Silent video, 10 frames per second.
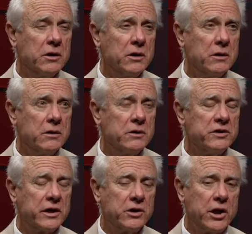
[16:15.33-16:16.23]
Uh,
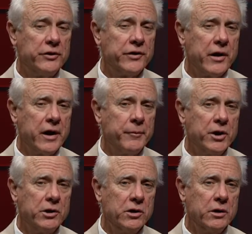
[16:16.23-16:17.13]
take a lot of time,
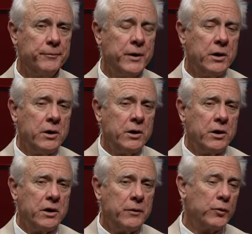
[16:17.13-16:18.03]
and um,
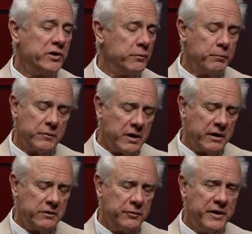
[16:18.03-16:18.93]
uh, when you uh,
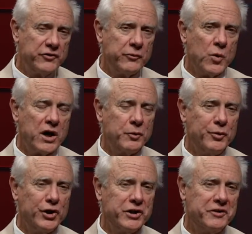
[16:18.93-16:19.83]
you mentioned
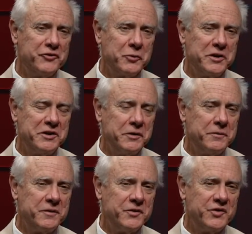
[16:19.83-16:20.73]
walkability, I just wanted to,
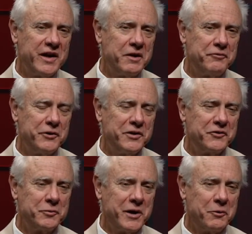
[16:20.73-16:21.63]
to say a few
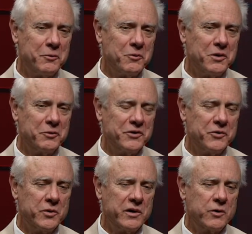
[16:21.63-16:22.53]
things about what we're
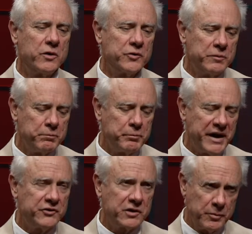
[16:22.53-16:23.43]
doing. Of course, we
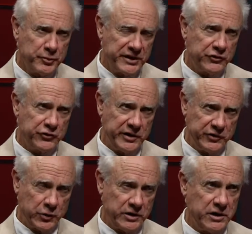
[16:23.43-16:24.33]
passed a complete
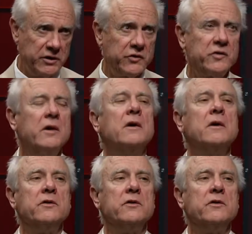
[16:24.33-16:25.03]
streets ordinance. Right.